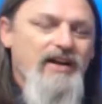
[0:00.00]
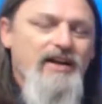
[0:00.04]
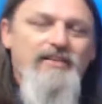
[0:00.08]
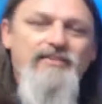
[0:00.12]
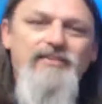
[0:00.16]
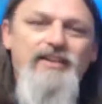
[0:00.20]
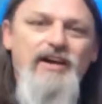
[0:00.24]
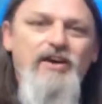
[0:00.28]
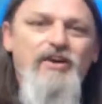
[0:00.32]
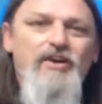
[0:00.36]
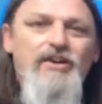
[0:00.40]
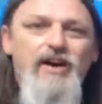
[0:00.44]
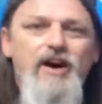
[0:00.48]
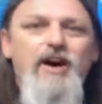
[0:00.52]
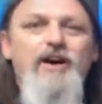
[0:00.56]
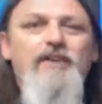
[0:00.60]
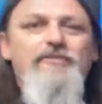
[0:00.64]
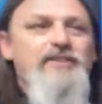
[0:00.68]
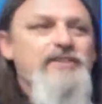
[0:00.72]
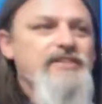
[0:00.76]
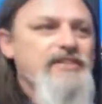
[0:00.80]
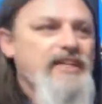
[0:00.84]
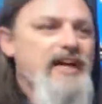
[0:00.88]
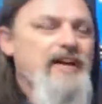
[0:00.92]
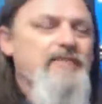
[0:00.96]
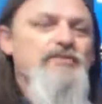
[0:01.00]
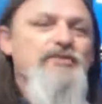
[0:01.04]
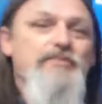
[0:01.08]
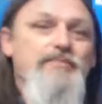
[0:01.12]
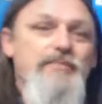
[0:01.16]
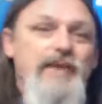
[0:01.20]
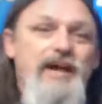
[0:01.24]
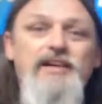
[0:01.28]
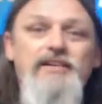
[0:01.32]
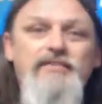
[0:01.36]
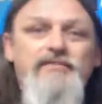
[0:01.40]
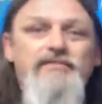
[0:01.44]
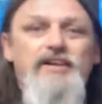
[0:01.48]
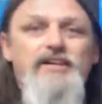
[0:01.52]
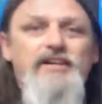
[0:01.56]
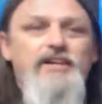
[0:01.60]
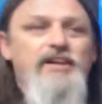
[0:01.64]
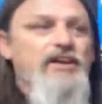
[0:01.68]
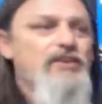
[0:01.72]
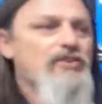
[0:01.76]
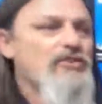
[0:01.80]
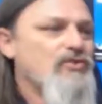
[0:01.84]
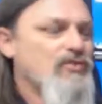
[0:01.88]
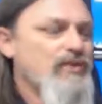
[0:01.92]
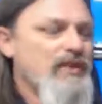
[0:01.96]
They'll oftentimes make
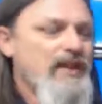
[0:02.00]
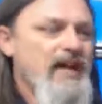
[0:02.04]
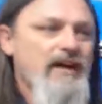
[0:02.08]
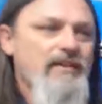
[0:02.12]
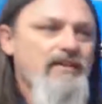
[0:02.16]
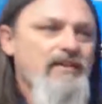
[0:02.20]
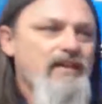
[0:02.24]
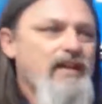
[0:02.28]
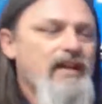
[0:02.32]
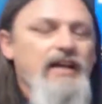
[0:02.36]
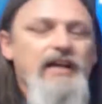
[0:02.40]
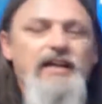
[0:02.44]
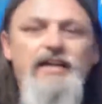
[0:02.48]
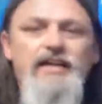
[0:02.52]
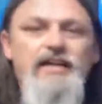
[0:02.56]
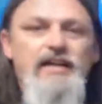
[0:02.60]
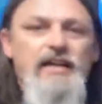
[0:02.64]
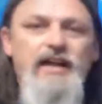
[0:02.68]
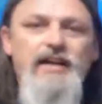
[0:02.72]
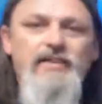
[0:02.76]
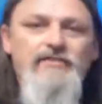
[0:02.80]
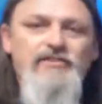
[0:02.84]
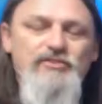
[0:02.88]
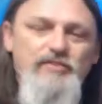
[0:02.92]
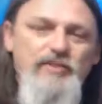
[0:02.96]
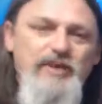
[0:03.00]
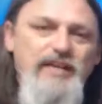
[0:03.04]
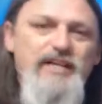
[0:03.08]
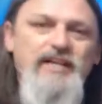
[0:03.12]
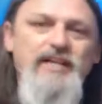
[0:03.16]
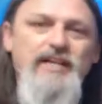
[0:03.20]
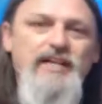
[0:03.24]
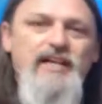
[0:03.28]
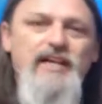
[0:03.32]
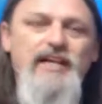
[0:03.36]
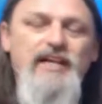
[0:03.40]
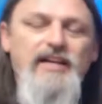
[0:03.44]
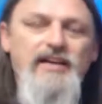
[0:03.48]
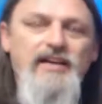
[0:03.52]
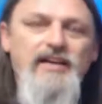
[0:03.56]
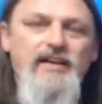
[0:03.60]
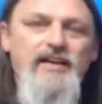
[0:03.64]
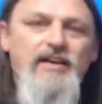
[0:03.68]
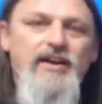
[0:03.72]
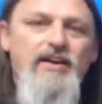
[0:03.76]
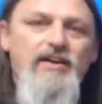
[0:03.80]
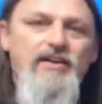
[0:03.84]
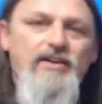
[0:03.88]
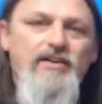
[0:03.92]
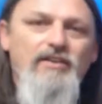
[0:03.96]
videos without any kind of speaking in it at
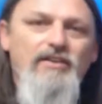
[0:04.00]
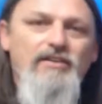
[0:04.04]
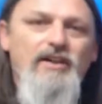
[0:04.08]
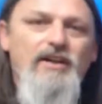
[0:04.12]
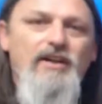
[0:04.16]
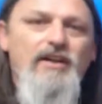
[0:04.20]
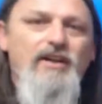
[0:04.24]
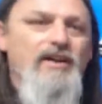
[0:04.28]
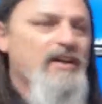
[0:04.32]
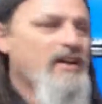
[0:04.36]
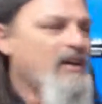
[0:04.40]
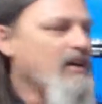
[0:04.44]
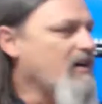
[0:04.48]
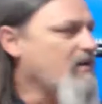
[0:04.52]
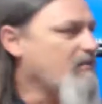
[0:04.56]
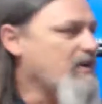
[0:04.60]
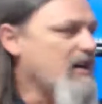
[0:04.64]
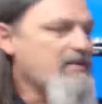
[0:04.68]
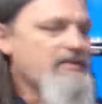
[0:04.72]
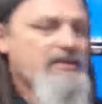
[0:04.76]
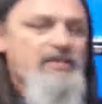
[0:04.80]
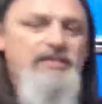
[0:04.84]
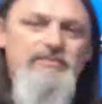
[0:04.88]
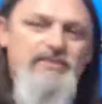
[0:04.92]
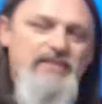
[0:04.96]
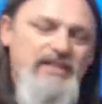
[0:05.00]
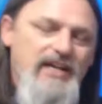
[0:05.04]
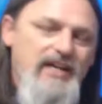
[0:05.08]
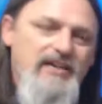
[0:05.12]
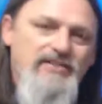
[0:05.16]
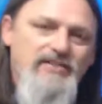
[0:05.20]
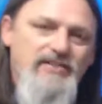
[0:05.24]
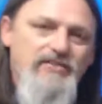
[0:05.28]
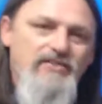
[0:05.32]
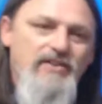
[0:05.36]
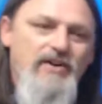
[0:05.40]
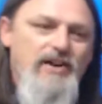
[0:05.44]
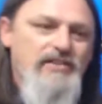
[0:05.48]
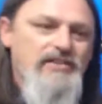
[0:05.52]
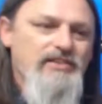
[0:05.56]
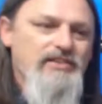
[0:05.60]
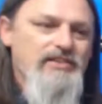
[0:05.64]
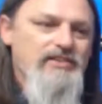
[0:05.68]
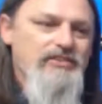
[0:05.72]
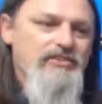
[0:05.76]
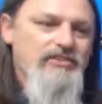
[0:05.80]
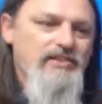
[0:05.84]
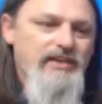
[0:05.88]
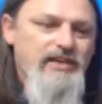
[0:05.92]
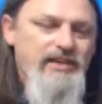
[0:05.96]
all. Maybe some text across the
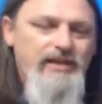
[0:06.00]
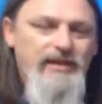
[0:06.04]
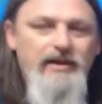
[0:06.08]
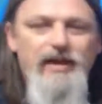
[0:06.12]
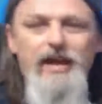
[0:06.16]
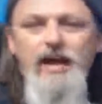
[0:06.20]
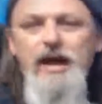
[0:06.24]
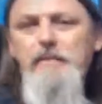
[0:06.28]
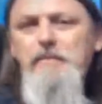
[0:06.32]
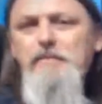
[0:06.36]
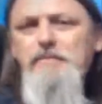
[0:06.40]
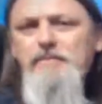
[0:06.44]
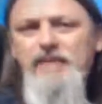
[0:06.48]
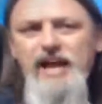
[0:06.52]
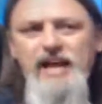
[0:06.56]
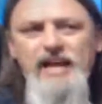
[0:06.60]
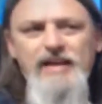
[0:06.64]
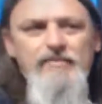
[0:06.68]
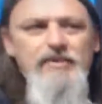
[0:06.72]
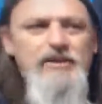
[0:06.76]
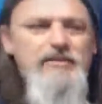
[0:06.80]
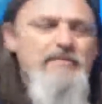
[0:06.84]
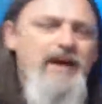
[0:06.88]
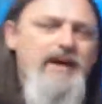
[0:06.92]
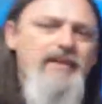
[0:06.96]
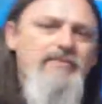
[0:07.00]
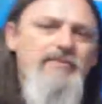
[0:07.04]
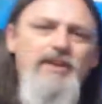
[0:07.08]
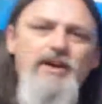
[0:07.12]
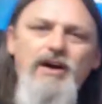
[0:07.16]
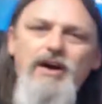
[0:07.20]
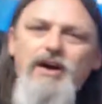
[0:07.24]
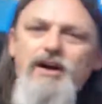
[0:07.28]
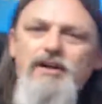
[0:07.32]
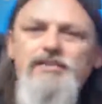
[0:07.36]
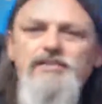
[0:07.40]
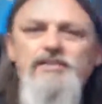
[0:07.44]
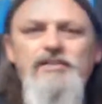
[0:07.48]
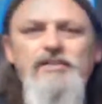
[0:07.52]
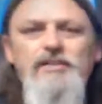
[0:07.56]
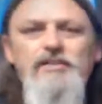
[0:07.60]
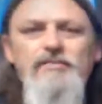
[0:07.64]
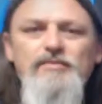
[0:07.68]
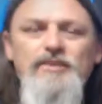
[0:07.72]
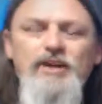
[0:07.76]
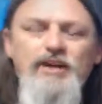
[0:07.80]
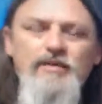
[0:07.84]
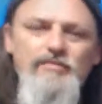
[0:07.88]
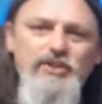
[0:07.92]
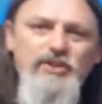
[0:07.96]
screen, maybe not
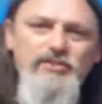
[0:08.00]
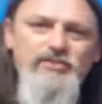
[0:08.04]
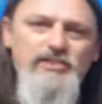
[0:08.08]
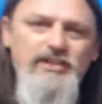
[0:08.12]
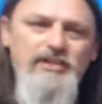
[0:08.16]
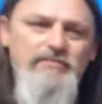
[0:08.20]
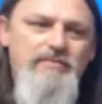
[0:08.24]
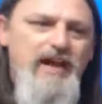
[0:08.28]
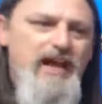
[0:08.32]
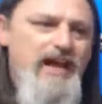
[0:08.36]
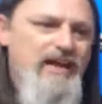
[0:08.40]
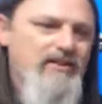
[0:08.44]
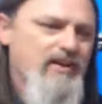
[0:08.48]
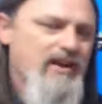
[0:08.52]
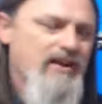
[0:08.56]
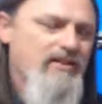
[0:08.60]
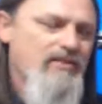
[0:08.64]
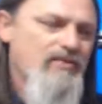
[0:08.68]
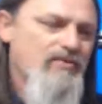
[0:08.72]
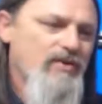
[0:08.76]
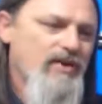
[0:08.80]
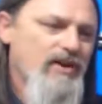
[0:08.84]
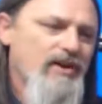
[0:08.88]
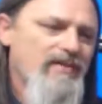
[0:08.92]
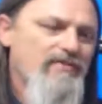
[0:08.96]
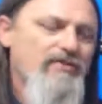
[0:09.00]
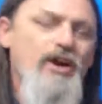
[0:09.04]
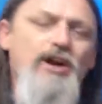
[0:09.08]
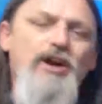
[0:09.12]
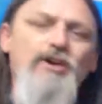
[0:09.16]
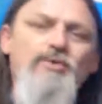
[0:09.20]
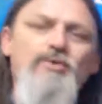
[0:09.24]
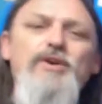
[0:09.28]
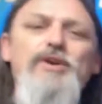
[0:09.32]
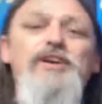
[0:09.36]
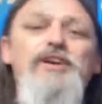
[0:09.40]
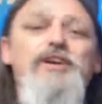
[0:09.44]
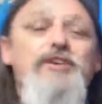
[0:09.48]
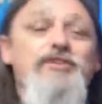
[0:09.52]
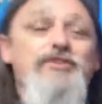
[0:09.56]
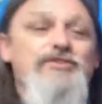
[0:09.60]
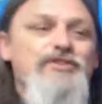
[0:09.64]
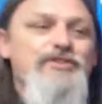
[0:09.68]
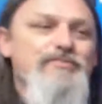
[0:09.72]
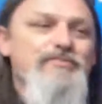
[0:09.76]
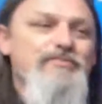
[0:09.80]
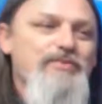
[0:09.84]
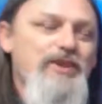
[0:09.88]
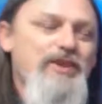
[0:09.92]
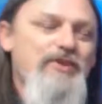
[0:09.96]
some music background or whatever. Well, here's
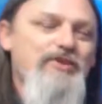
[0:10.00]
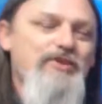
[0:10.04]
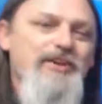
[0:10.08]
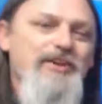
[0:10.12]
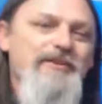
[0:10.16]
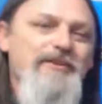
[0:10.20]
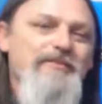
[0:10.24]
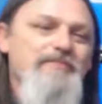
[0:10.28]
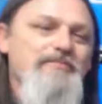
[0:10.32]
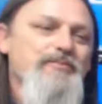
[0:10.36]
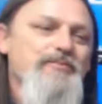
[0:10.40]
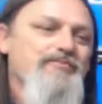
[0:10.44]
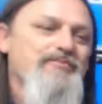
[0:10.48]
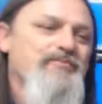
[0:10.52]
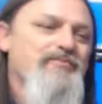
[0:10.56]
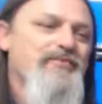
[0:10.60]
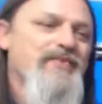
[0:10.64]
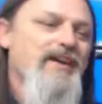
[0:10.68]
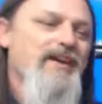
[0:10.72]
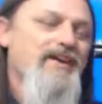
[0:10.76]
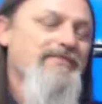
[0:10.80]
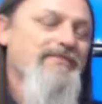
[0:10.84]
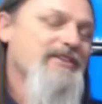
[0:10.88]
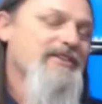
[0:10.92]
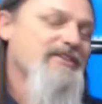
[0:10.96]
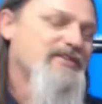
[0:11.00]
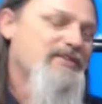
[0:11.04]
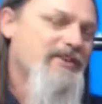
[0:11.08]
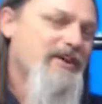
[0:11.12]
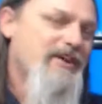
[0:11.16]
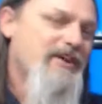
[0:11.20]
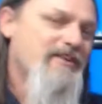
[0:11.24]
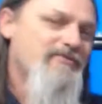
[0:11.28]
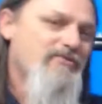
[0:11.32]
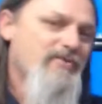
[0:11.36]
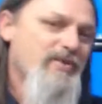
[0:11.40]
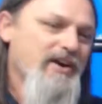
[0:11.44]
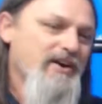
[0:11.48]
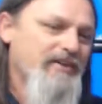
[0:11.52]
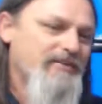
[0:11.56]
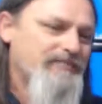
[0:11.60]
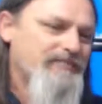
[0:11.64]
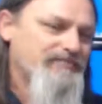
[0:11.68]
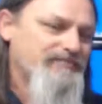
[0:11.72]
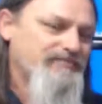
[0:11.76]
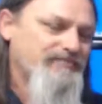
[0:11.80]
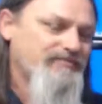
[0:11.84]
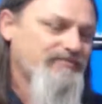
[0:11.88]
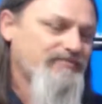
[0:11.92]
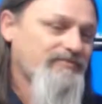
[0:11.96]
the beauty of this software
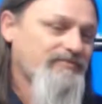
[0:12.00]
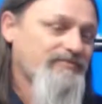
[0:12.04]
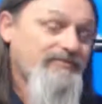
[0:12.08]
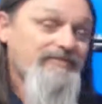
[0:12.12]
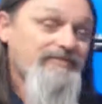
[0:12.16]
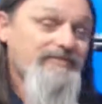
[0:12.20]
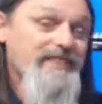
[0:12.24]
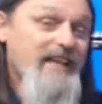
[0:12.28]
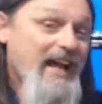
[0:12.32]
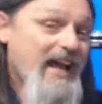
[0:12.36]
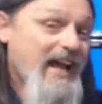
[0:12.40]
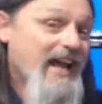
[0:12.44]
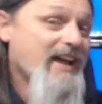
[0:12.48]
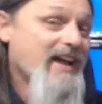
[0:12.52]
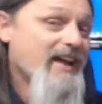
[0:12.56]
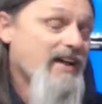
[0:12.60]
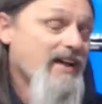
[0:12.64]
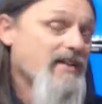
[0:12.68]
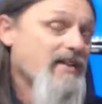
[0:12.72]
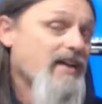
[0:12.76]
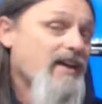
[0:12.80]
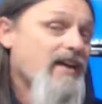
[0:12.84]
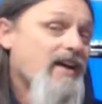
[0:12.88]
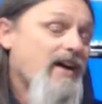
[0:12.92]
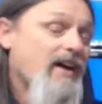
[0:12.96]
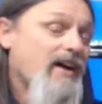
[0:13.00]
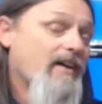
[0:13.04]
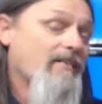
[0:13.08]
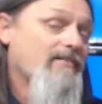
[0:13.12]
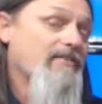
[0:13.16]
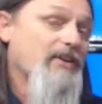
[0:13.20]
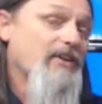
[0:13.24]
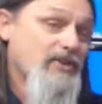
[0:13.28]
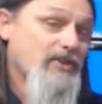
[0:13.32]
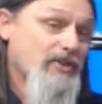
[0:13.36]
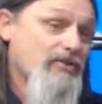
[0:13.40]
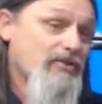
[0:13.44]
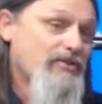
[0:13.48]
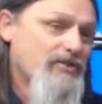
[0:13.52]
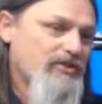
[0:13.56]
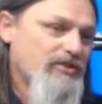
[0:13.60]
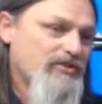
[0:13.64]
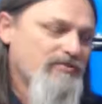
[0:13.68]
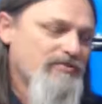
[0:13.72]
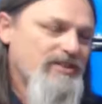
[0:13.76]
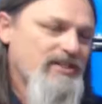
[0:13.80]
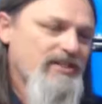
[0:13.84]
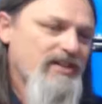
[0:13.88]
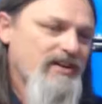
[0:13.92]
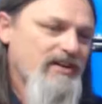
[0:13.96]
and of the
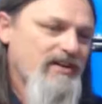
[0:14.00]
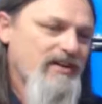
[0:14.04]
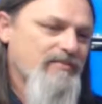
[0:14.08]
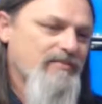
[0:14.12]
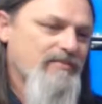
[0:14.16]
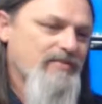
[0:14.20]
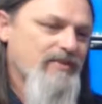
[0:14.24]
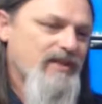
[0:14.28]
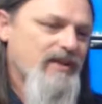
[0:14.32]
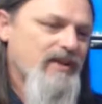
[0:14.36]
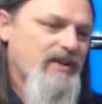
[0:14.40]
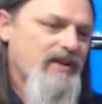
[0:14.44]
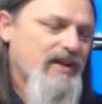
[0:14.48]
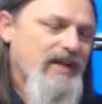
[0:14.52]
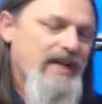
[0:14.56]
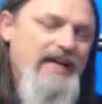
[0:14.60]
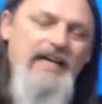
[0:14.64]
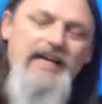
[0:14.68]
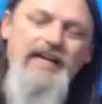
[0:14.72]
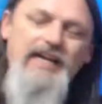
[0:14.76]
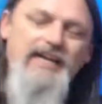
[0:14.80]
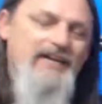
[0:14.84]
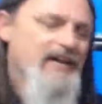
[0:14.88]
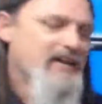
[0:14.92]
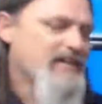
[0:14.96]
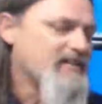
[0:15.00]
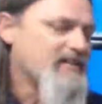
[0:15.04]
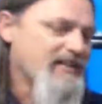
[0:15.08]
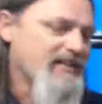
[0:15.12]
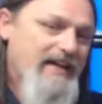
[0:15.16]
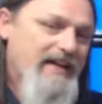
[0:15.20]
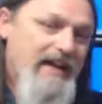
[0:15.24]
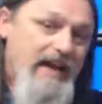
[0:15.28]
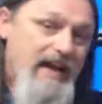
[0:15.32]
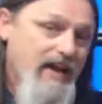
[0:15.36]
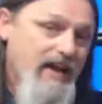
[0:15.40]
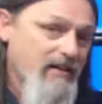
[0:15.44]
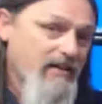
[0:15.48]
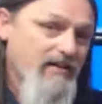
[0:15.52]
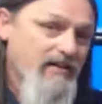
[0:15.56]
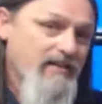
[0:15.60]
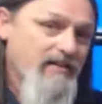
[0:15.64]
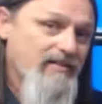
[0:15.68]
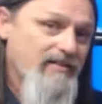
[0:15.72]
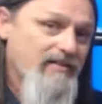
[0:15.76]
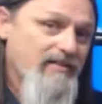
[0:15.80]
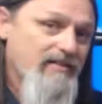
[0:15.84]
YouTube setup. It doesn't care.